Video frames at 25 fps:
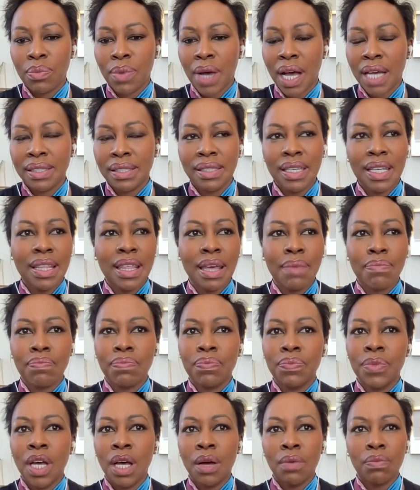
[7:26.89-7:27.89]
I see them
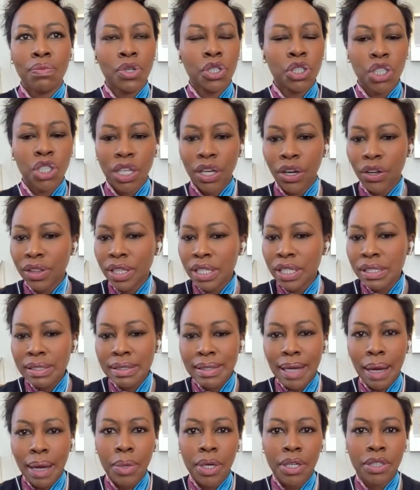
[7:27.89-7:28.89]
pushing on the
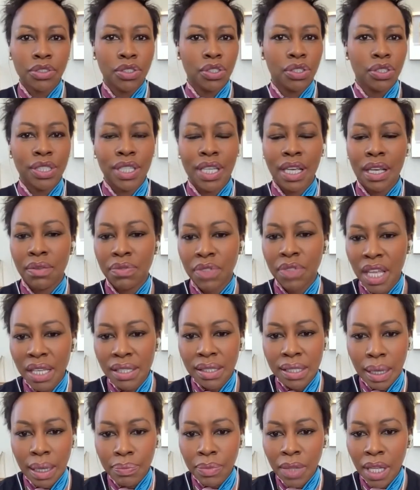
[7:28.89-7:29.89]
stomach to see if there's
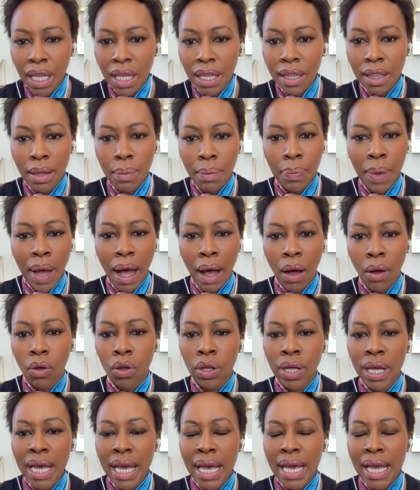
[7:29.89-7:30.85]
something in the bowel.